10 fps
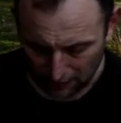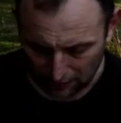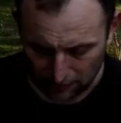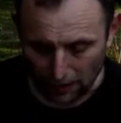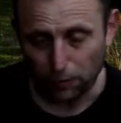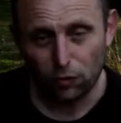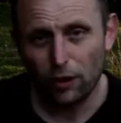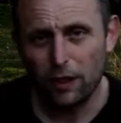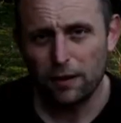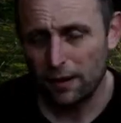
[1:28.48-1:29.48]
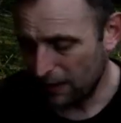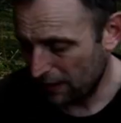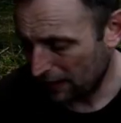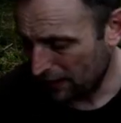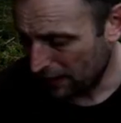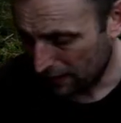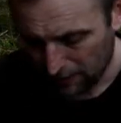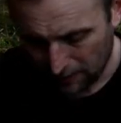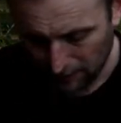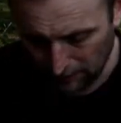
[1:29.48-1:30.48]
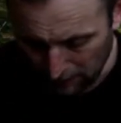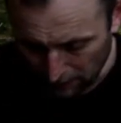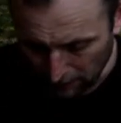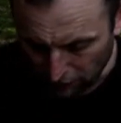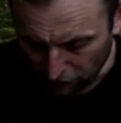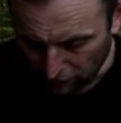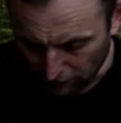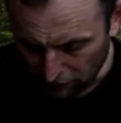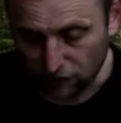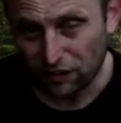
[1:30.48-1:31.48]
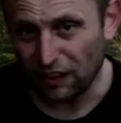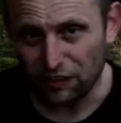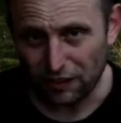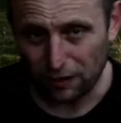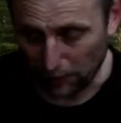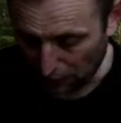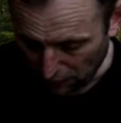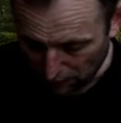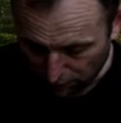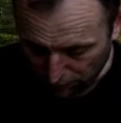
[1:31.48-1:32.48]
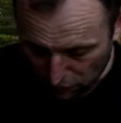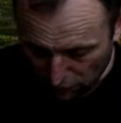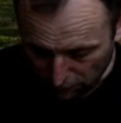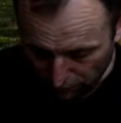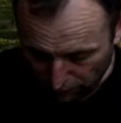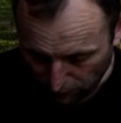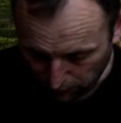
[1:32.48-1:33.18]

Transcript: to top a tree. It just takes a little bit longer for the jar to fill up,